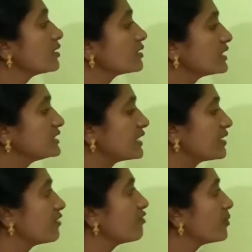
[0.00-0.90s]
The
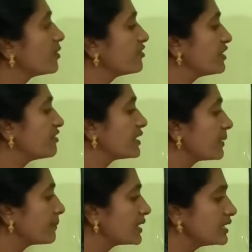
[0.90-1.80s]
general form of even
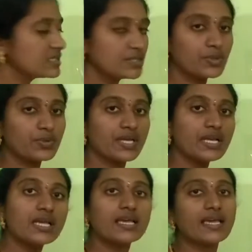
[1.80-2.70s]
number is 2n.
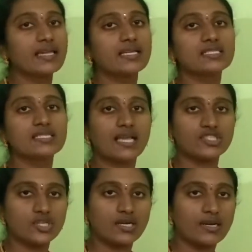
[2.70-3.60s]
N is
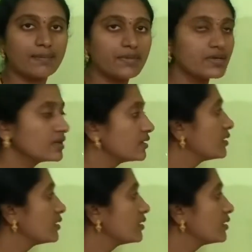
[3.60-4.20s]
natural number.